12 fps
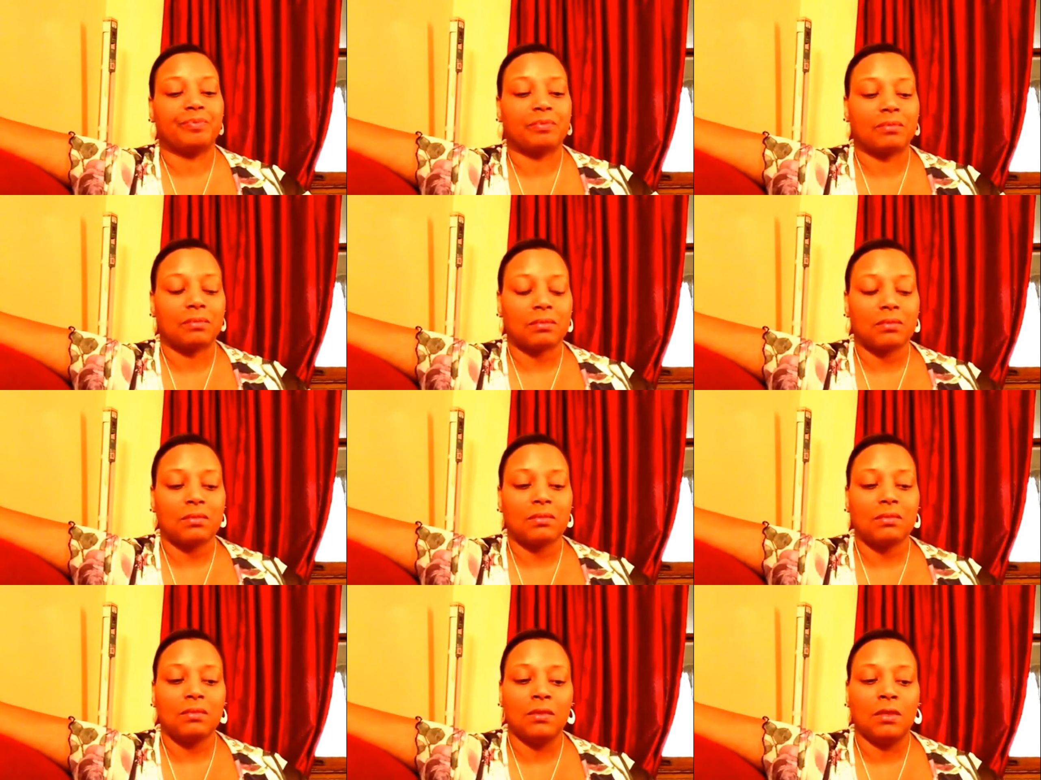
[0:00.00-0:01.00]

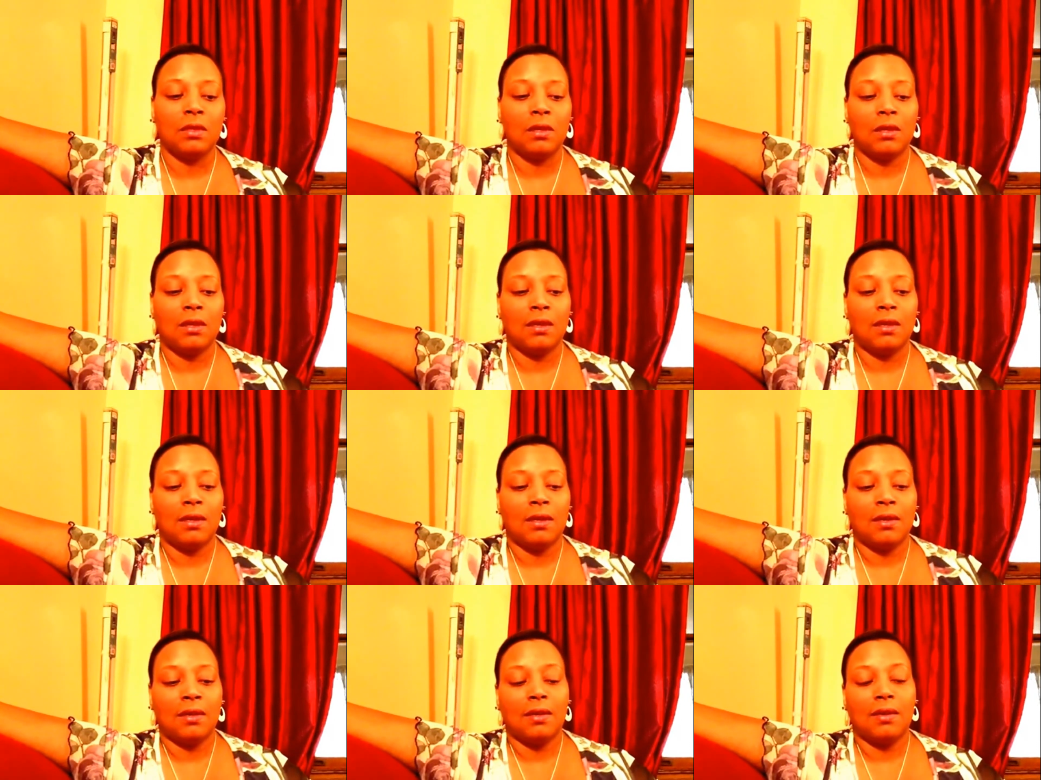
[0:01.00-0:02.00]

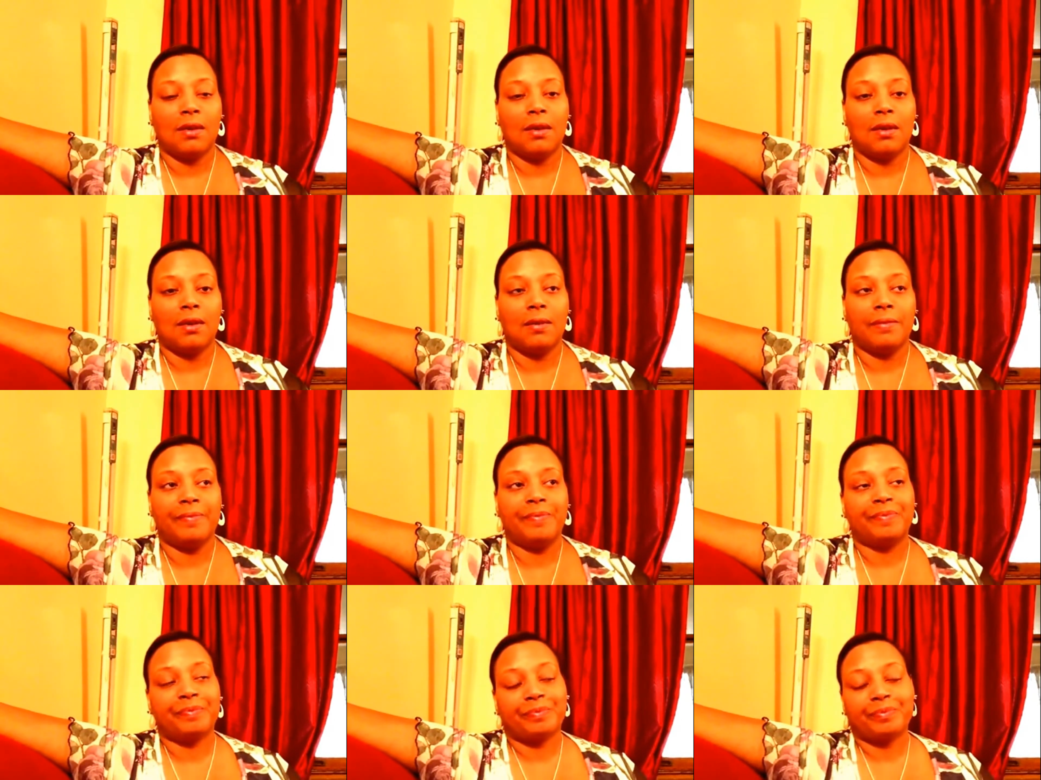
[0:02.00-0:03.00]

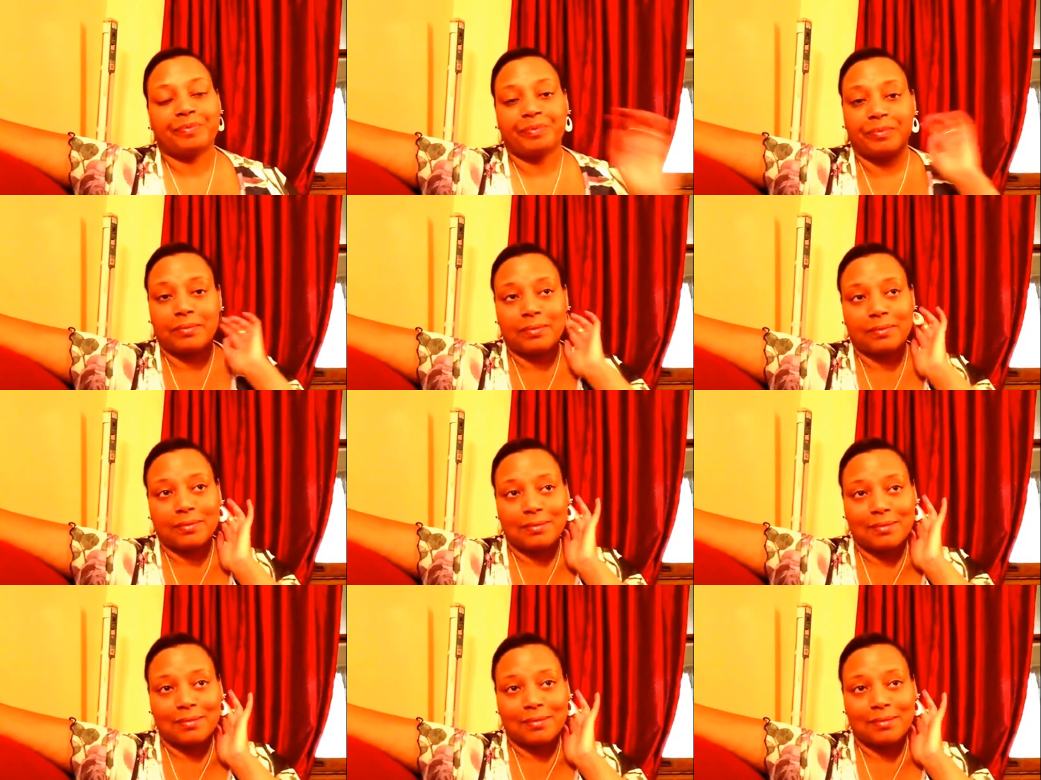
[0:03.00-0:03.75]
Nobody speaks.